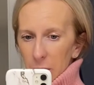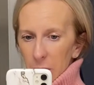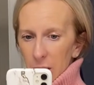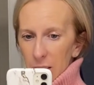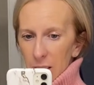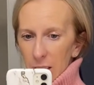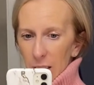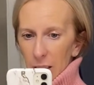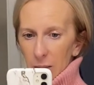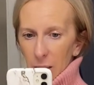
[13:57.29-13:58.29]
Previously,
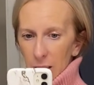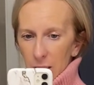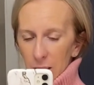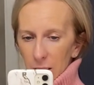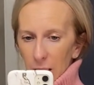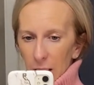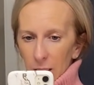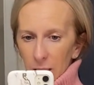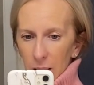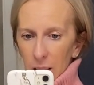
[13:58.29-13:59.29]
I still
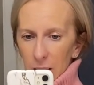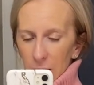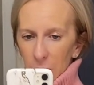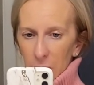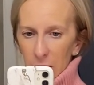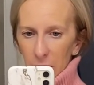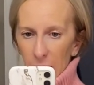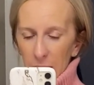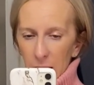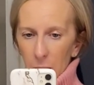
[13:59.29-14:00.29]
had, you know, pretty
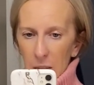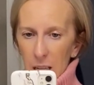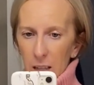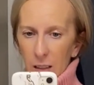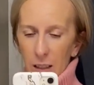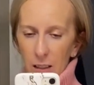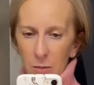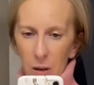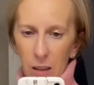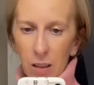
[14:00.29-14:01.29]
flat tummy, and I
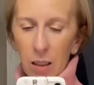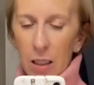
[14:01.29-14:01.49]
could wear